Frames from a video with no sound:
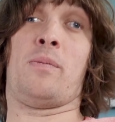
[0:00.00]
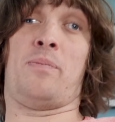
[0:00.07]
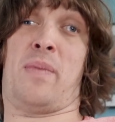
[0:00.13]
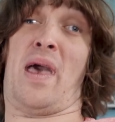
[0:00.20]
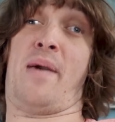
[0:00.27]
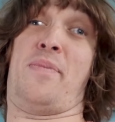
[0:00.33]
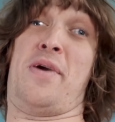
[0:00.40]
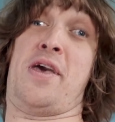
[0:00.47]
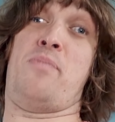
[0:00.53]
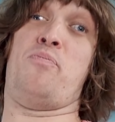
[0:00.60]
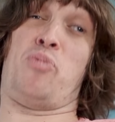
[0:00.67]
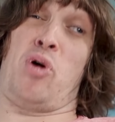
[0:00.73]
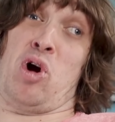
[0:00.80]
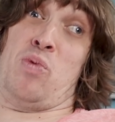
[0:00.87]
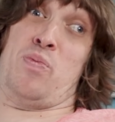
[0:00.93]
maybe
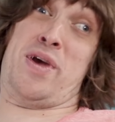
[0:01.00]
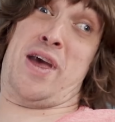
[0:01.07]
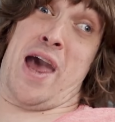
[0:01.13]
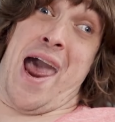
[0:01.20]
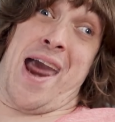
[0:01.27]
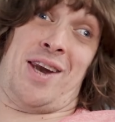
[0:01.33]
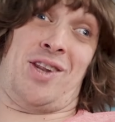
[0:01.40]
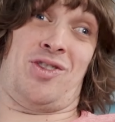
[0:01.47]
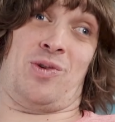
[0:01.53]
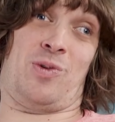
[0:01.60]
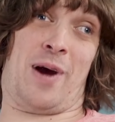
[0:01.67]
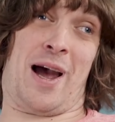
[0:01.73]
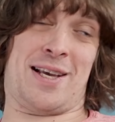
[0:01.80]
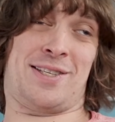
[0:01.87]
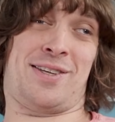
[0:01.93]
permeate the
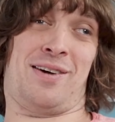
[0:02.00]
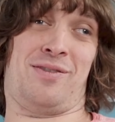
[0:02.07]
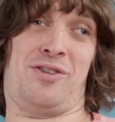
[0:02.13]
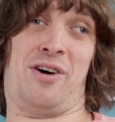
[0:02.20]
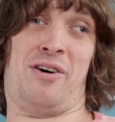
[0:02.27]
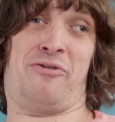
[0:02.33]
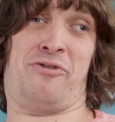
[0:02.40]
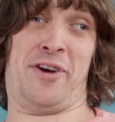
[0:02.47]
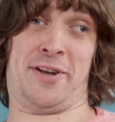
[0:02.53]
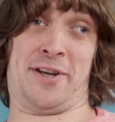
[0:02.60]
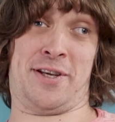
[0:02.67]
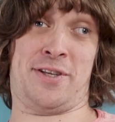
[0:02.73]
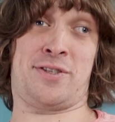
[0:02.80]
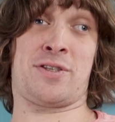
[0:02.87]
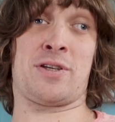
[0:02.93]
rest of the
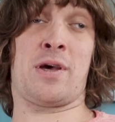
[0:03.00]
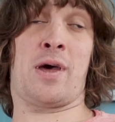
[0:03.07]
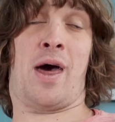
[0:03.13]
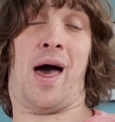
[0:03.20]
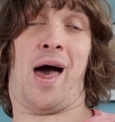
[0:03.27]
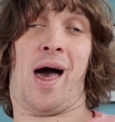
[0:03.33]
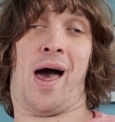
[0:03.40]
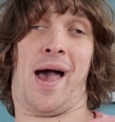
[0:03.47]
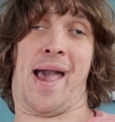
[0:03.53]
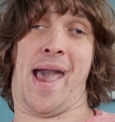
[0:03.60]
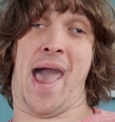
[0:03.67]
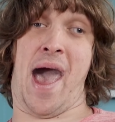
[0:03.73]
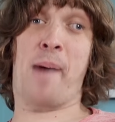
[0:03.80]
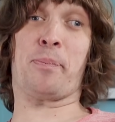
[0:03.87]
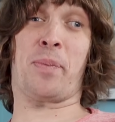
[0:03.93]
fitness
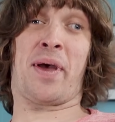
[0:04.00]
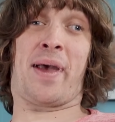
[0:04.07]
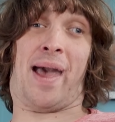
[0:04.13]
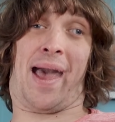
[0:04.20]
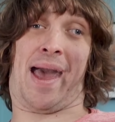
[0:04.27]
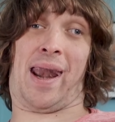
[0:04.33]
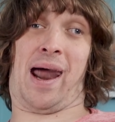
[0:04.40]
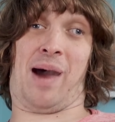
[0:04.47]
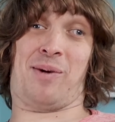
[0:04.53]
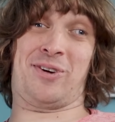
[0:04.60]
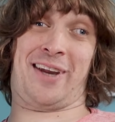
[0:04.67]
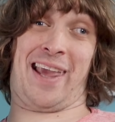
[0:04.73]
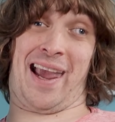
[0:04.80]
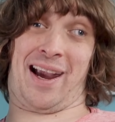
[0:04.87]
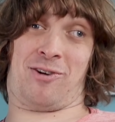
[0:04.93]
app and I
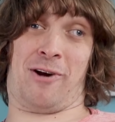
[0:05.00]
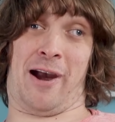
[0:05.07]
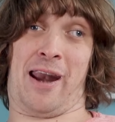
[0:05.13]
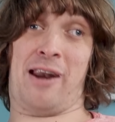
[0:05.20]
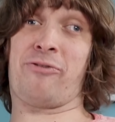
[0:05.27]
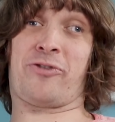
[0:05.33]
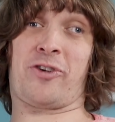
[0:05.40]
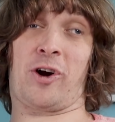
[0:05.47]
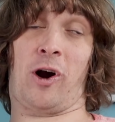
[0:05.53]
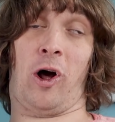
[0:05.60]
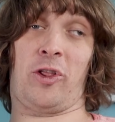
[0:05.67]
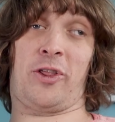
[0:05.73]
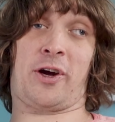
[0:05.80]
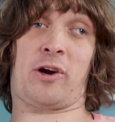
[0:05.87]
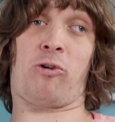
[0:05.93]
would get credit for
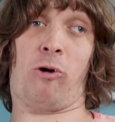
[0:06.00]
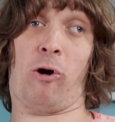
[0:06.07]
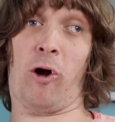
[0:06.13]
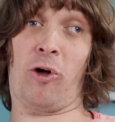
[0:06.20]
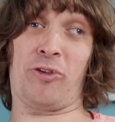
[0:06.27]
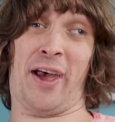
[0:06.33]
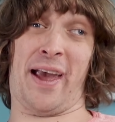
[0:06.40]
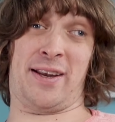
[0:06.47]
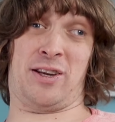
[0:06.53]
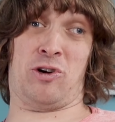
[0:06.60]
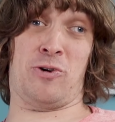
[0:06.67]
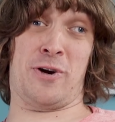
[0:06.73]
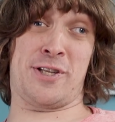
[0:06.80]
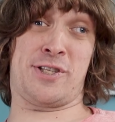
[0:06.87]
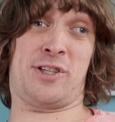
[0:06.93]
all the crawls I
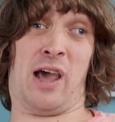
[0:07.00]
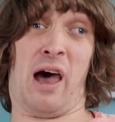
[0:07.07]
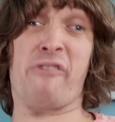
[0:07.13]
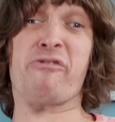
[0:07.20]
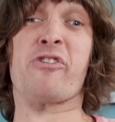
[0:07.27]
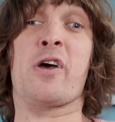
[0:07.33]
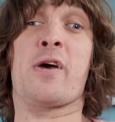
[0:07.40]
do and stuff.